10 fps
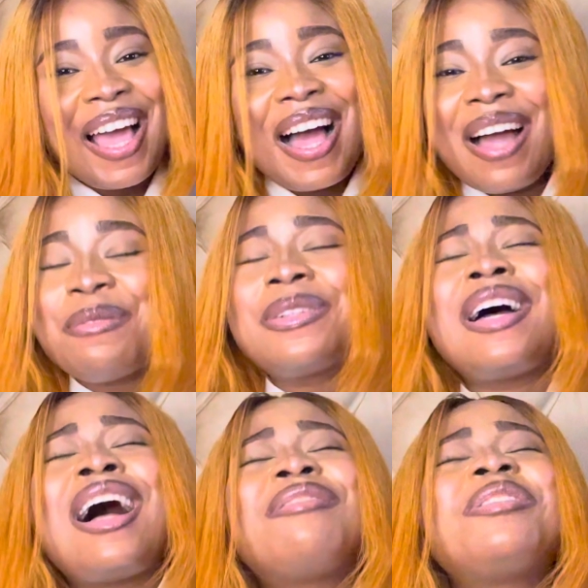I want to
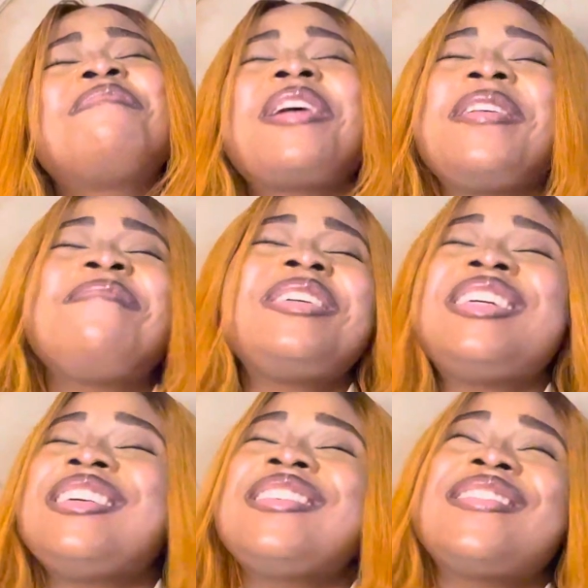have a
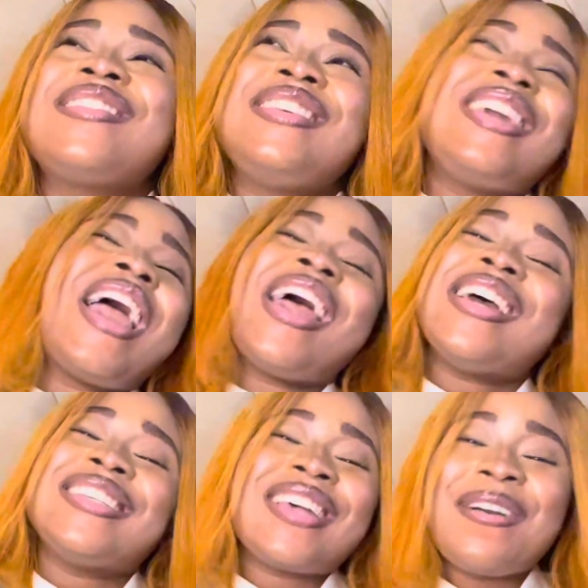baby.
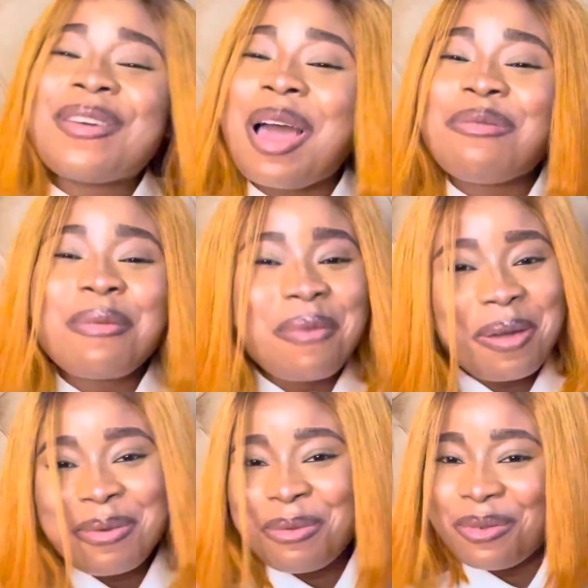Yes, I want to have a
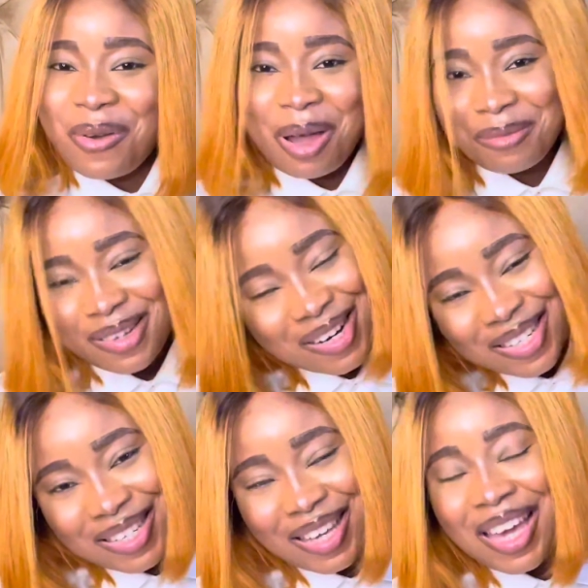baby before I'm
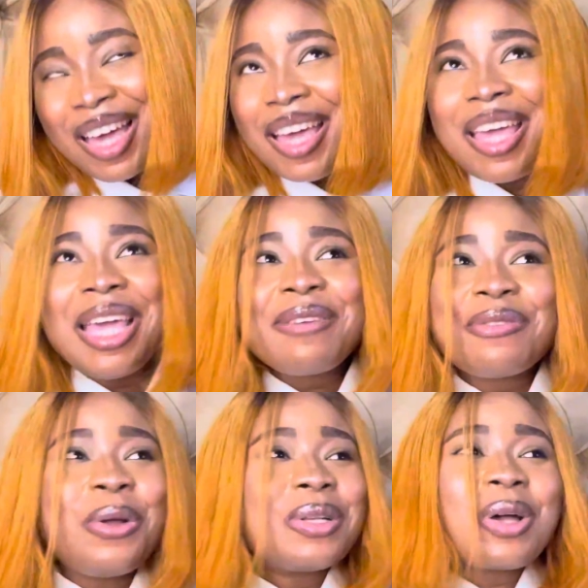30 if
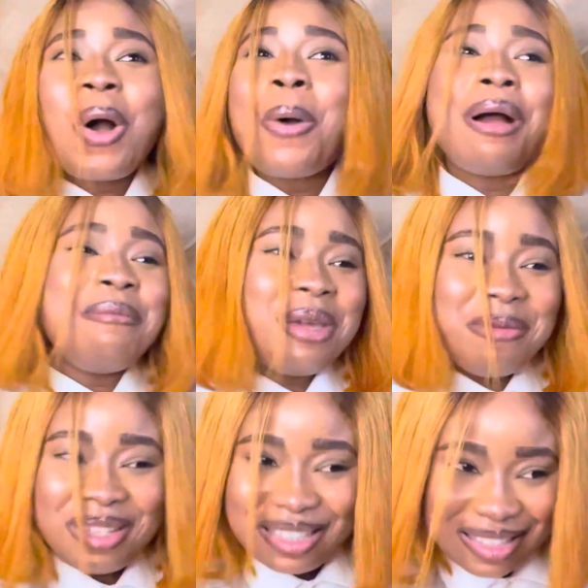not all my
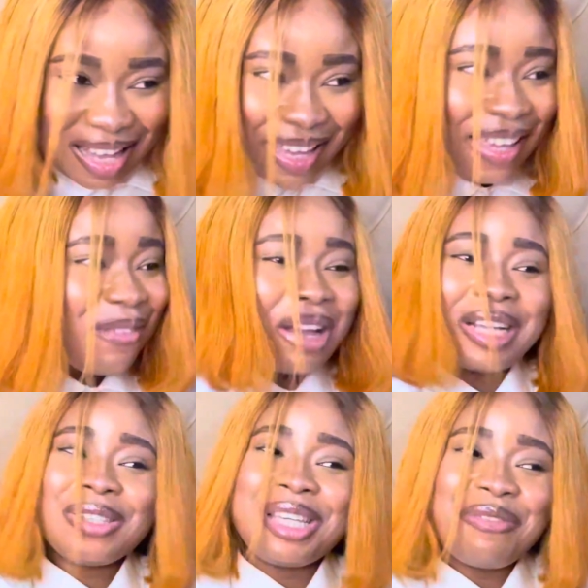babies like if i
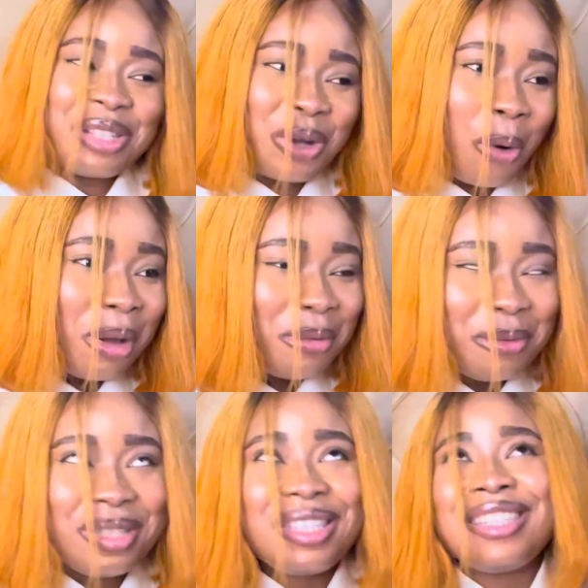can just give it to all my
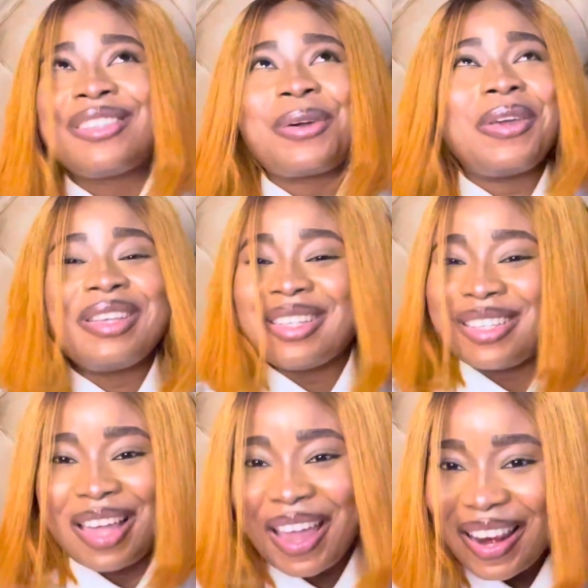babies it's so easy
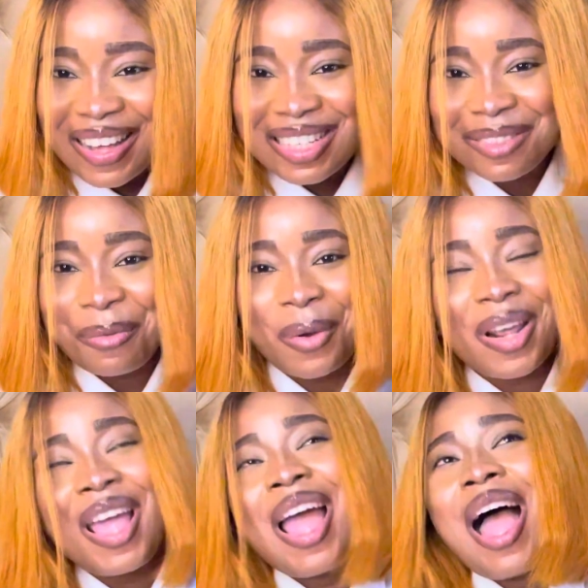saying it
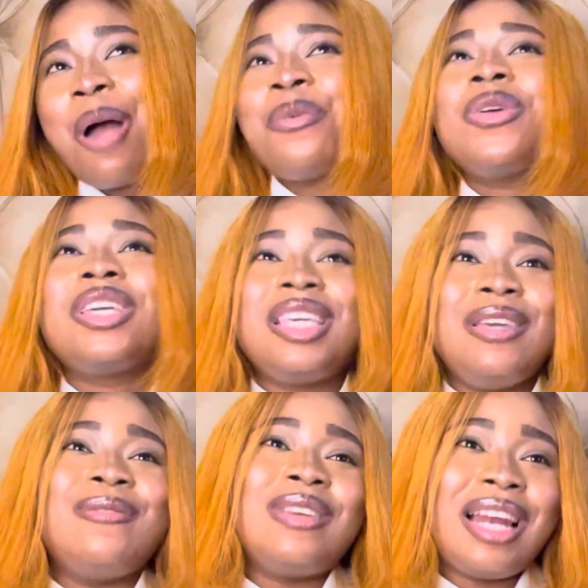but i want to
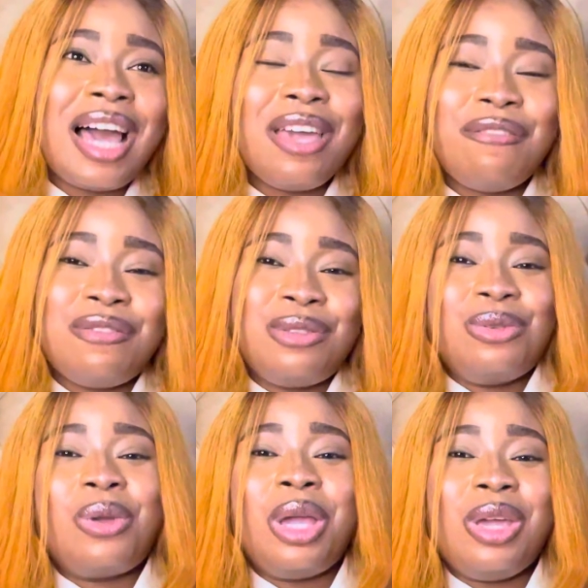give life
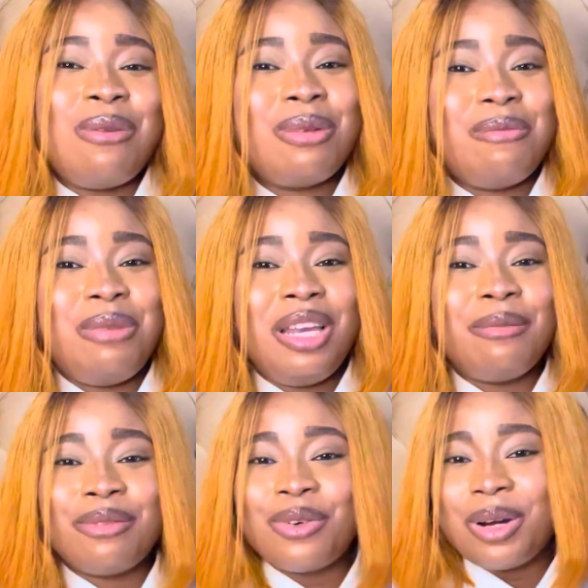to a human being
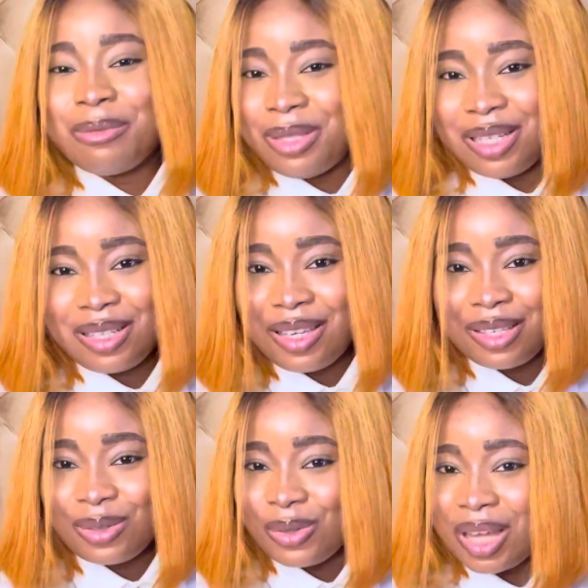before i'm 30
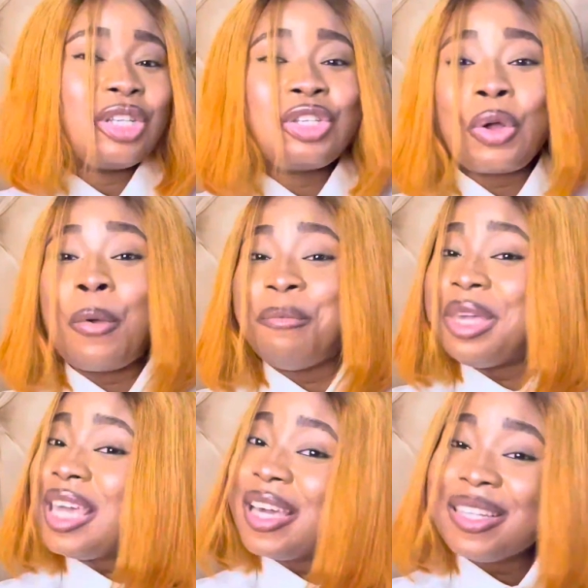years old so
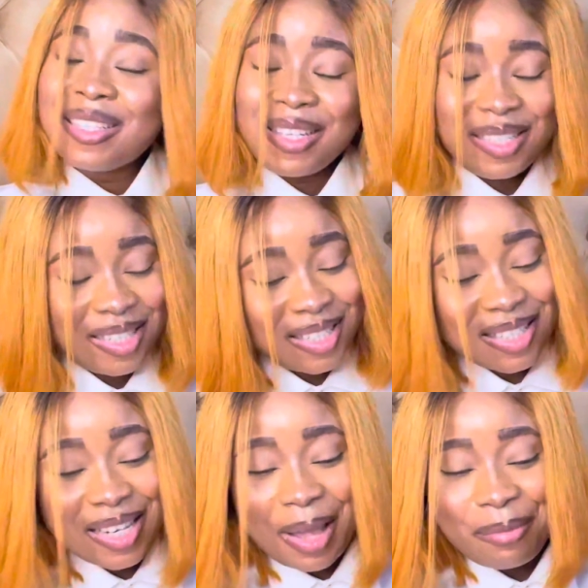be it in
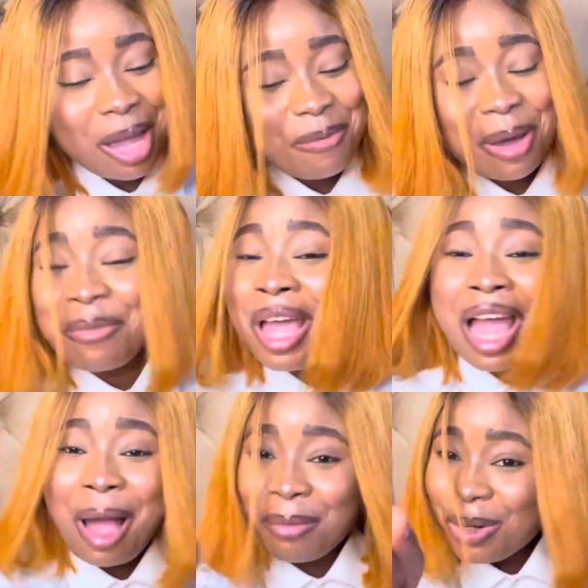jesus name amen
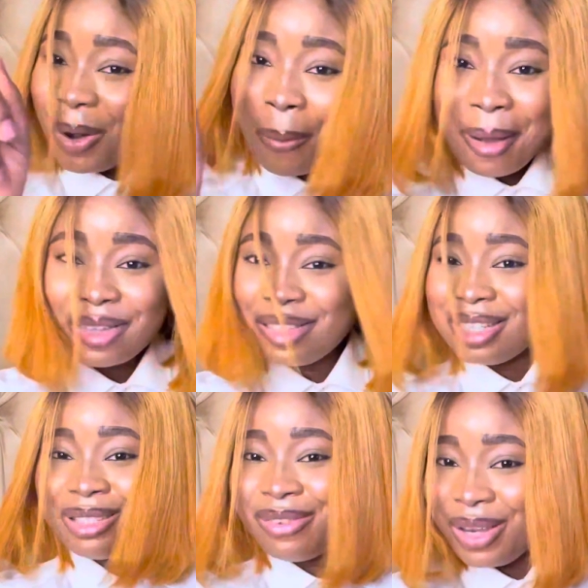i'm gonna come back to
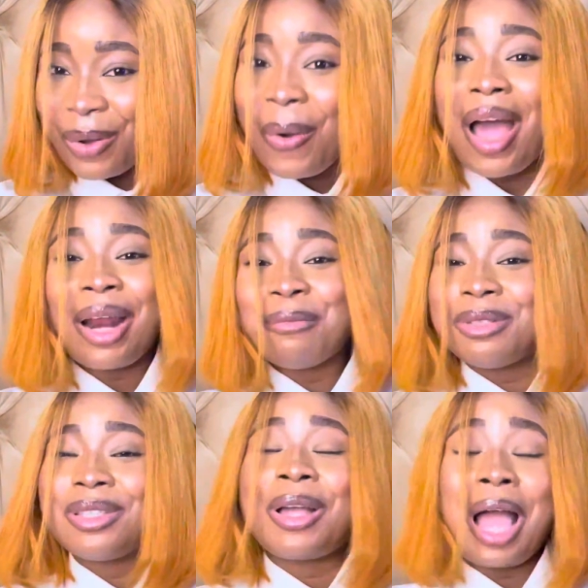this video and i'm
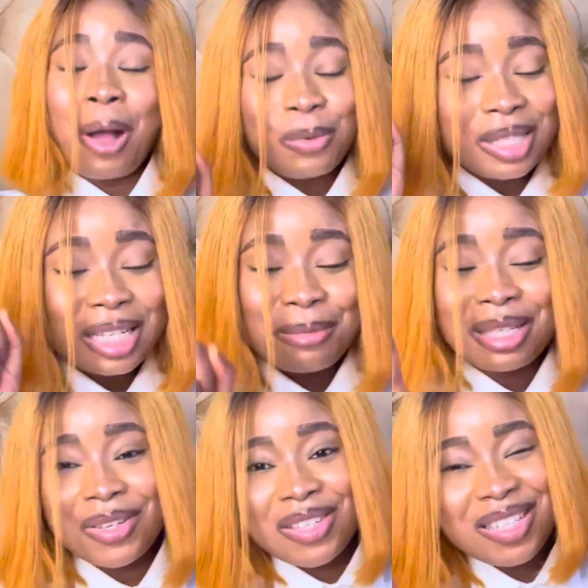i will say to
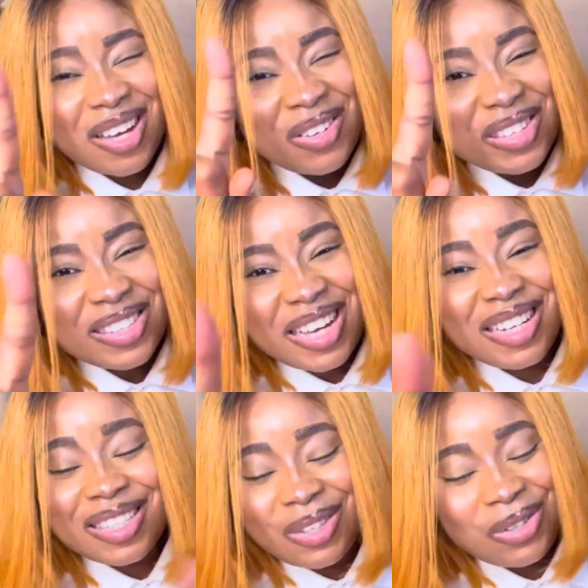myself since you
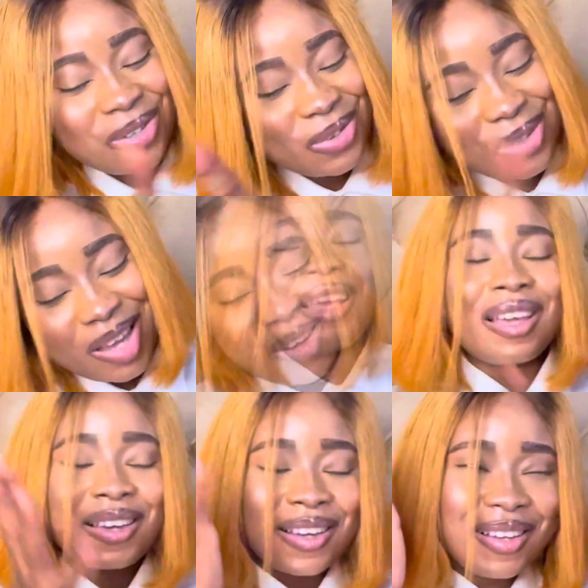said it so so so they
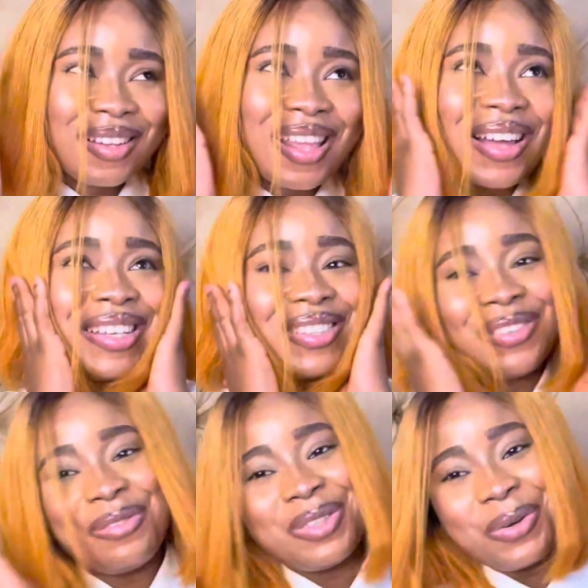like that is
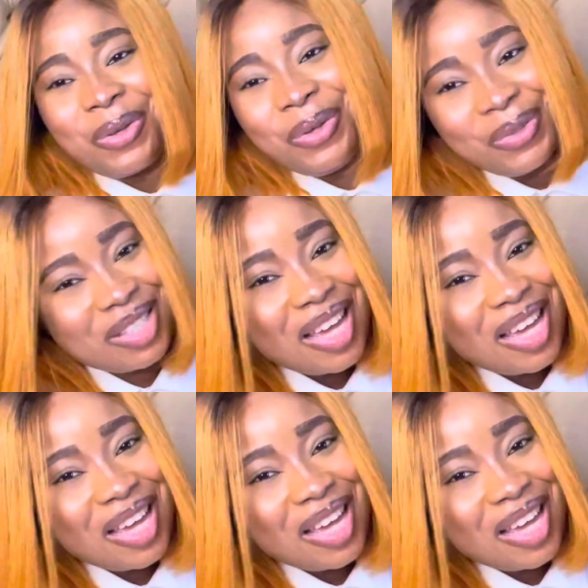gonna be so cute